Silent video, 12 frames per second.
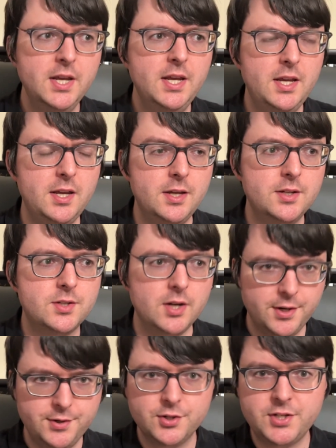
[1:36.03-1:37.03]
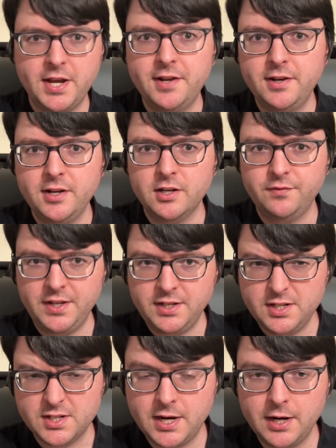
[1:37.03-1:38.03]
its understanding of
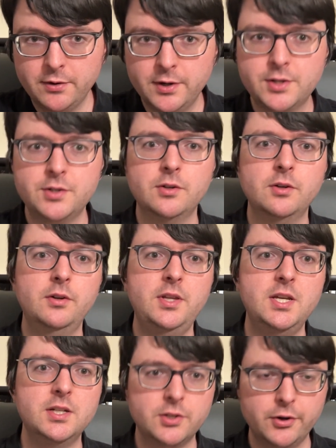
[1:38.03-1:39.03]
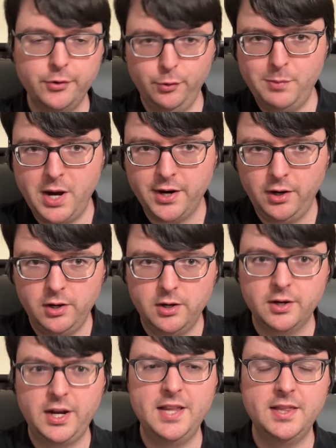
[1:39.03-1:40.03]
Indy's character, the internal
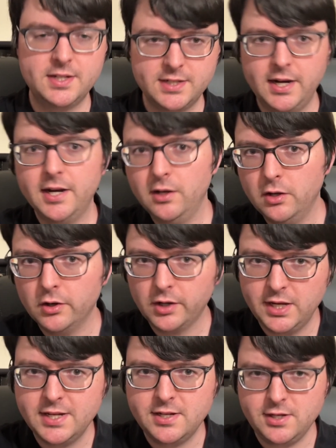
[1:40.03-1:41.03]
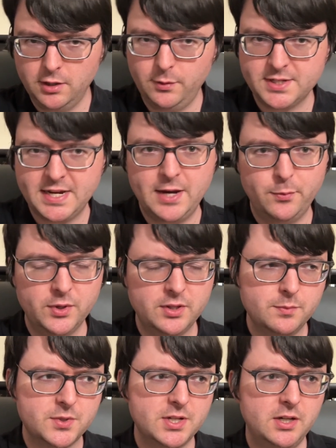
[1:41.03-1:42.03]
monologue, and the dialogue Indy always had with
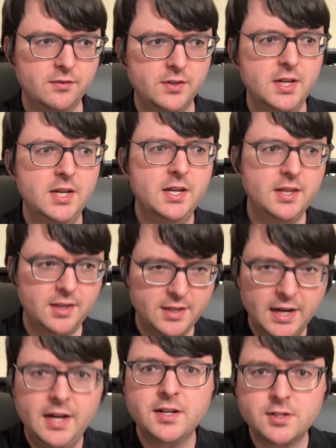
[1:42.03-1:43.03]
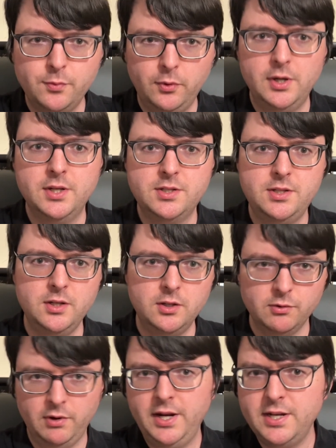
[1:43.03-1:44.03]
himself. That was the
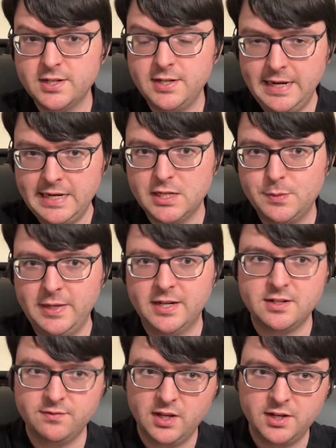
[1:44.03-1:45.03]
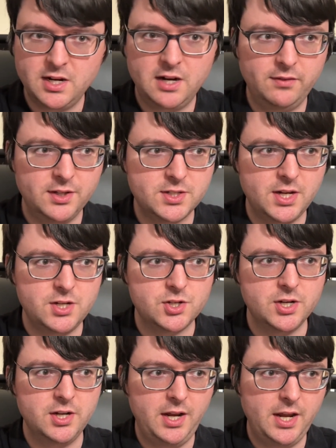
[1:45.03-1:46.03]
greatest aspect of that
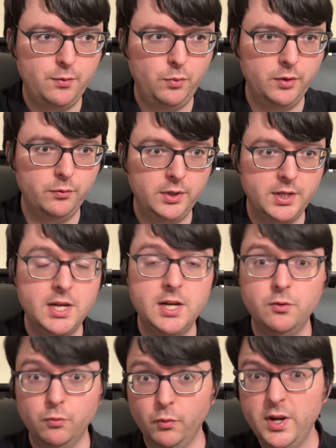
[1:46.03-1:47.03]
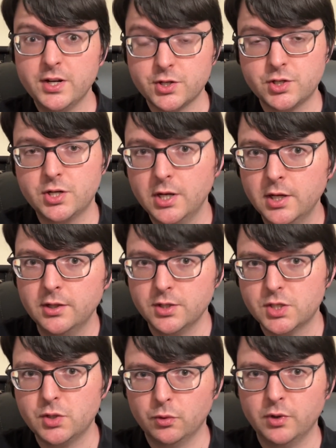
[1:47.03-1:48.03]
novelization, and what really enriched the
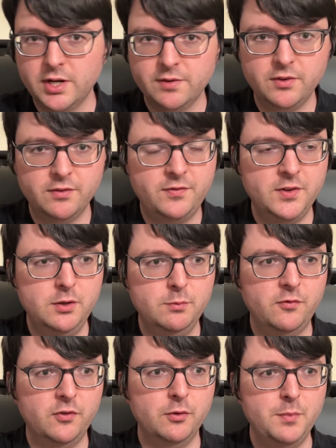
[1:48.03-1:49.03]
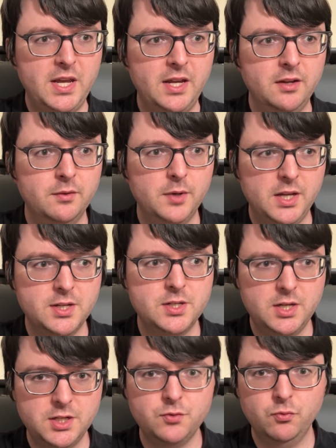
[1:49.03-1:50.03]
story of the film for me
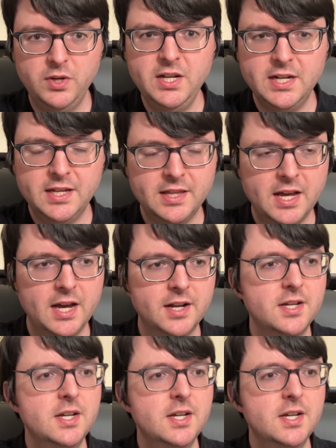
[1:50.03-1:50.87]
is reading that.